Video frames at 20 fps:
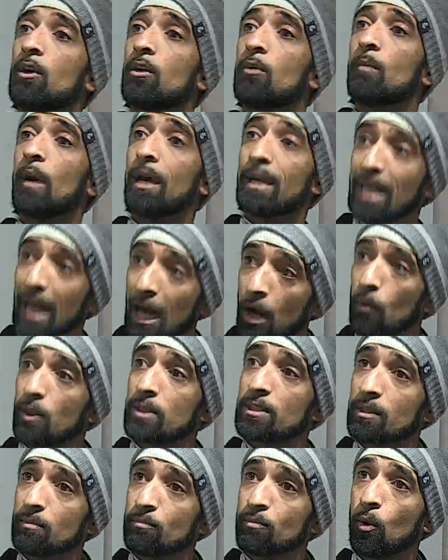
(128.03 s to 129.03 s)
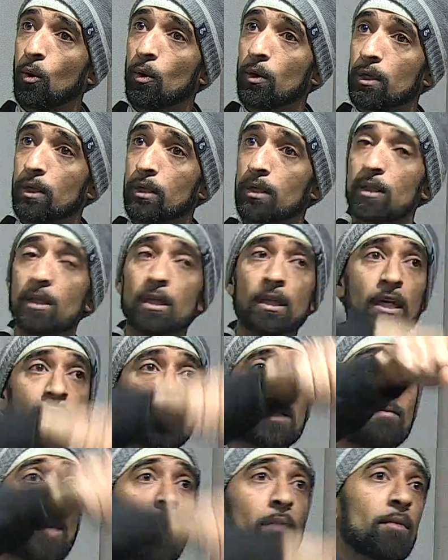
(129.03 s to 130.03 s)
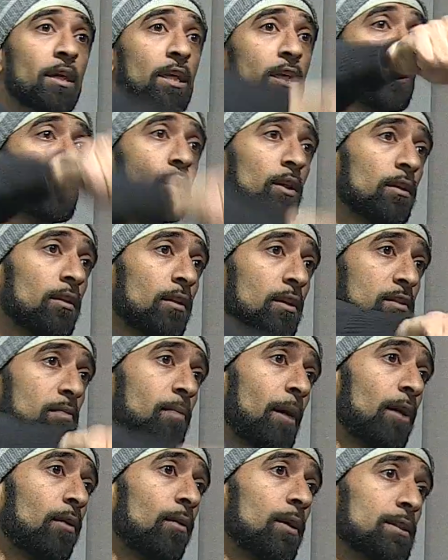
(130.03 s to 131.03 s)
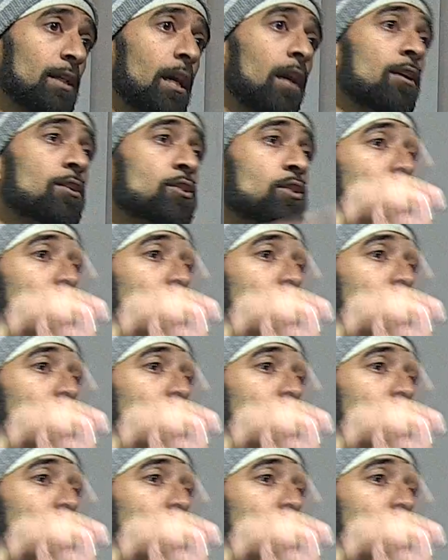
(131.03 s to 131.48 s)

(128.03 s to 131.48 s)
Right now, what's important is my meeting with Allah subhanahu wa ta'ala. So